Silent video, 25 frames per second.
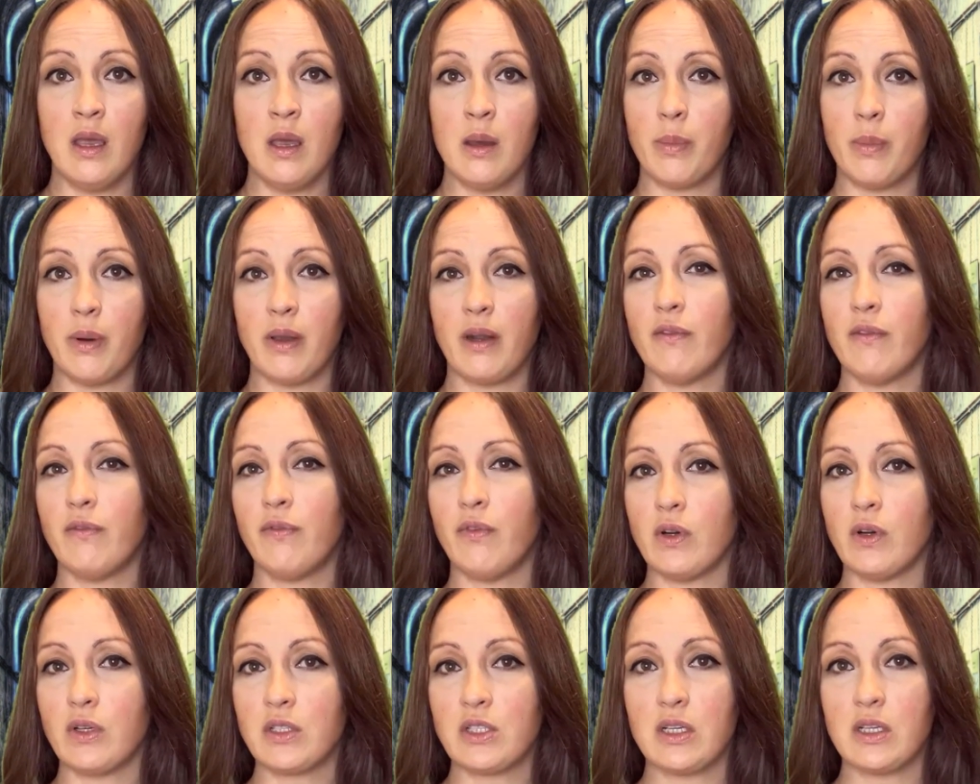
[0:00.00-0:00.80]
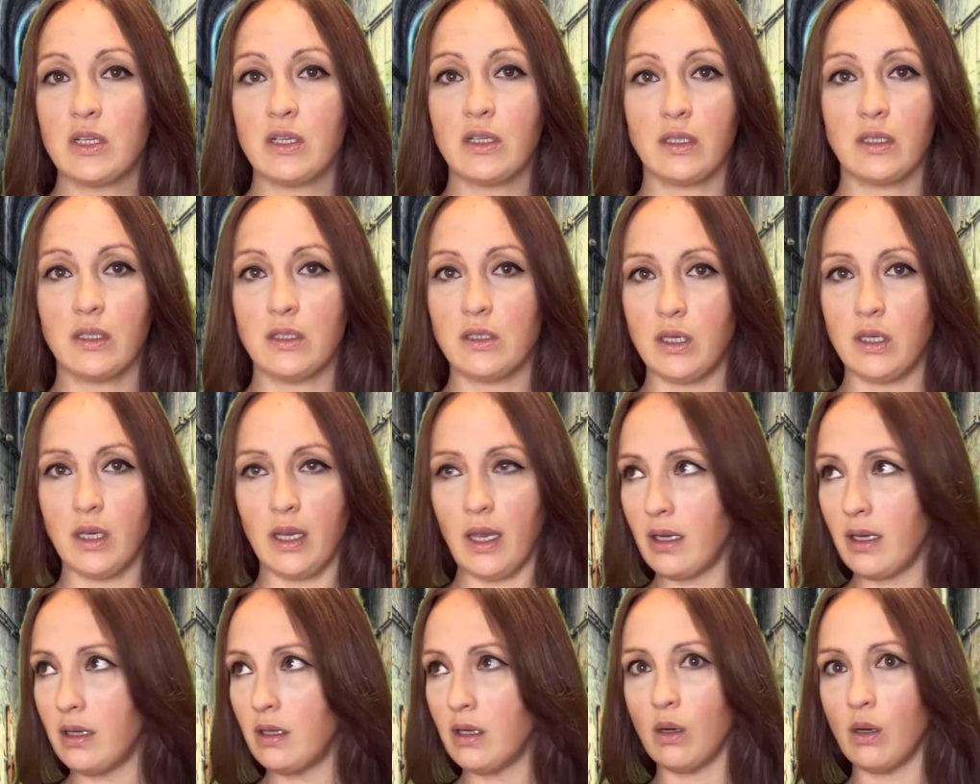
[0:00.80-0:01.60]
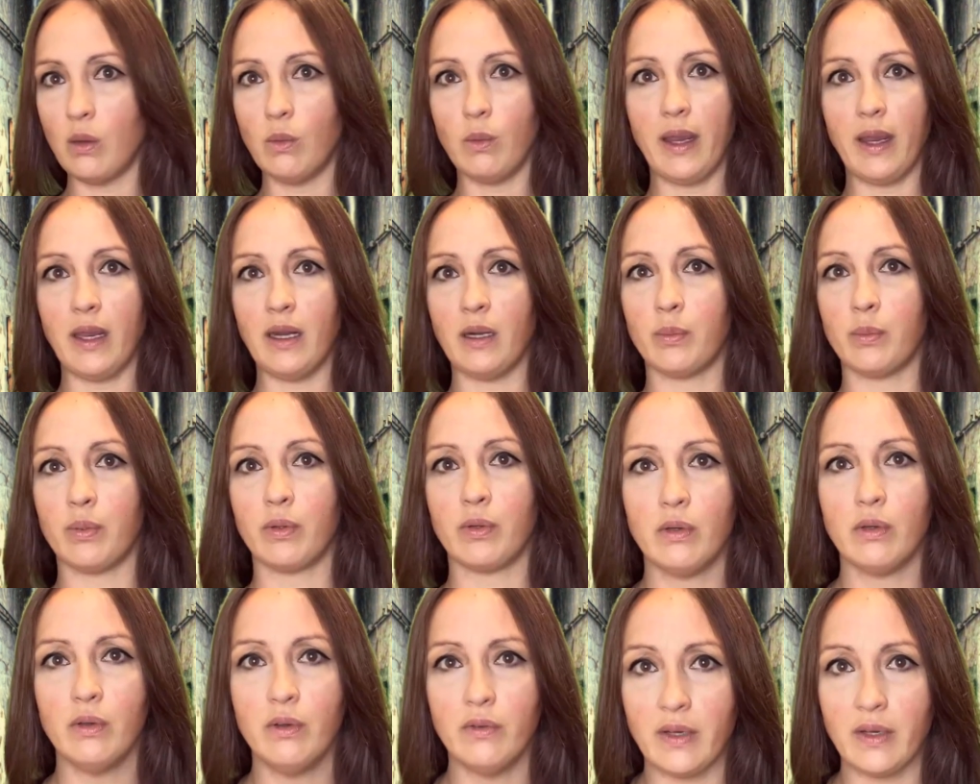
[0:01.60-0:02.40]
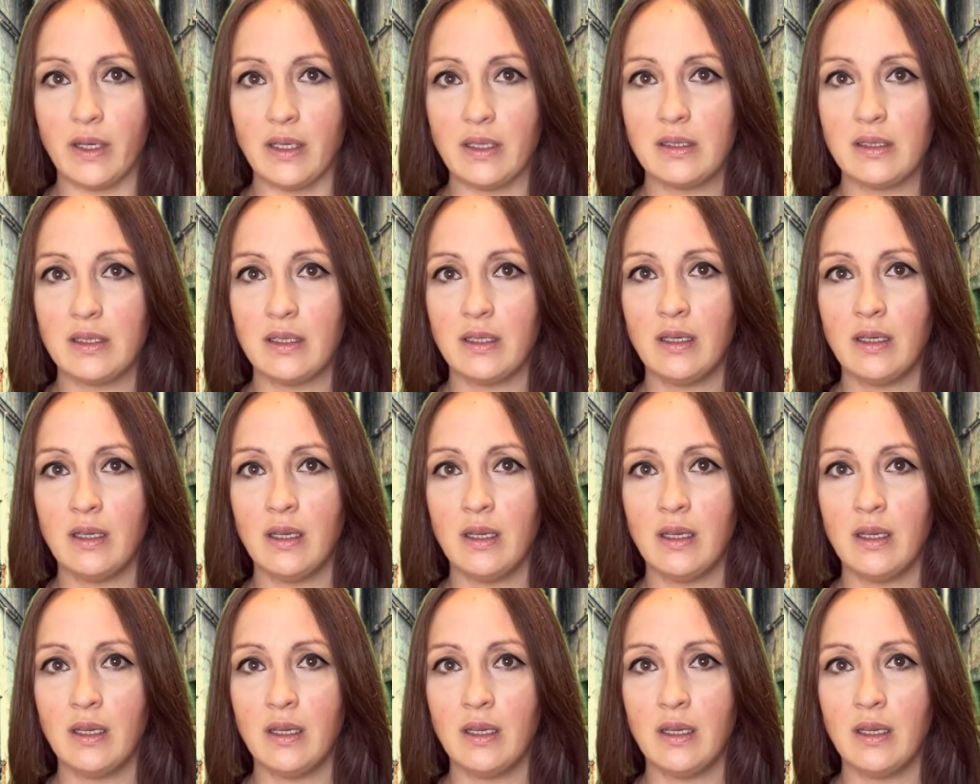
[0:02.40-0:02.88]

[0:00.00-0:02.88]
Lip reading: But unfortunately, she had no way to prove it.